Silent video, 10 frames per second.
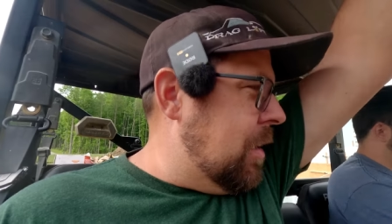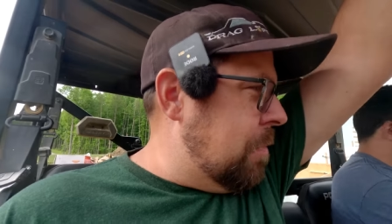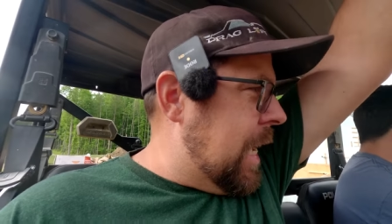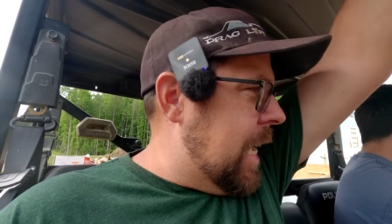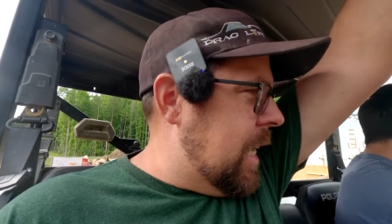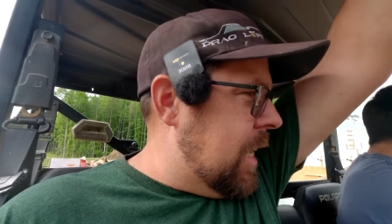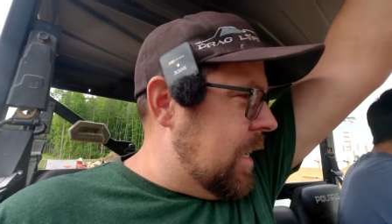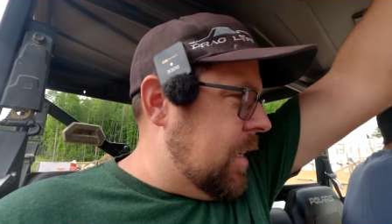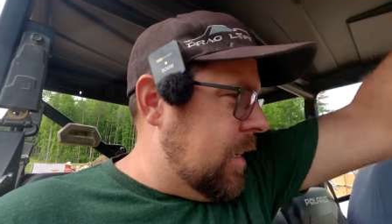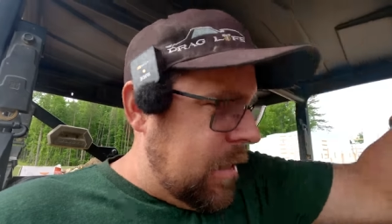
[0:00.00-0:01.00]
have made it.
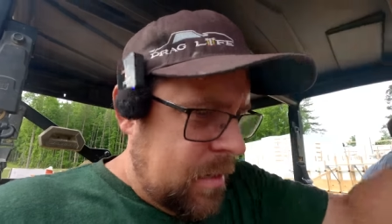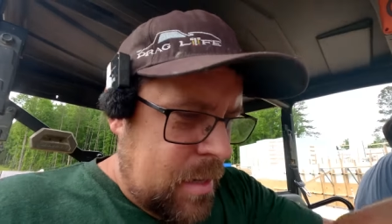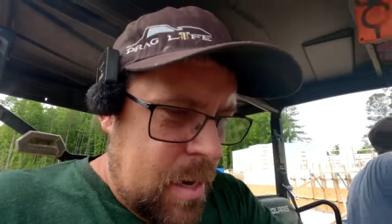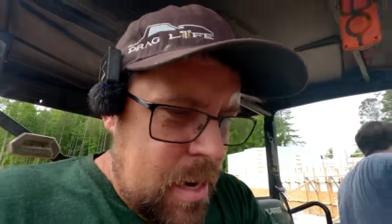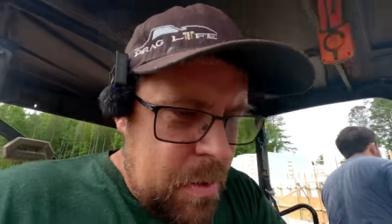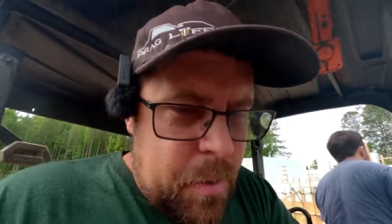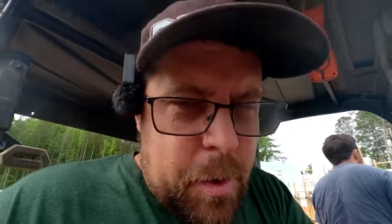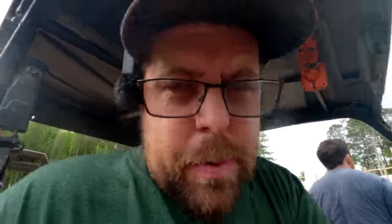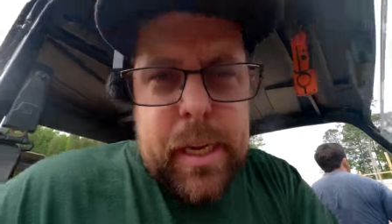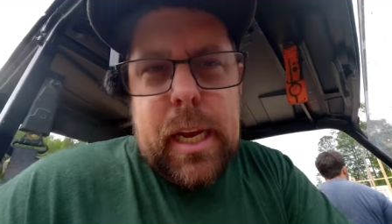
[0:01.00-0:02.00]

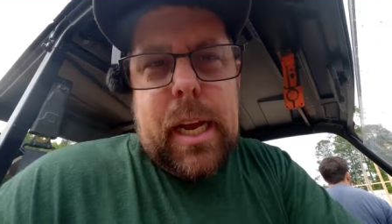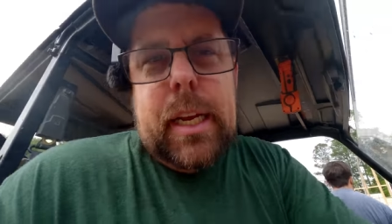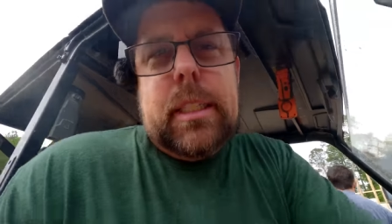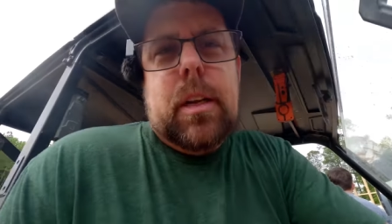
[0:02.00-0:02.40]
We've been tight,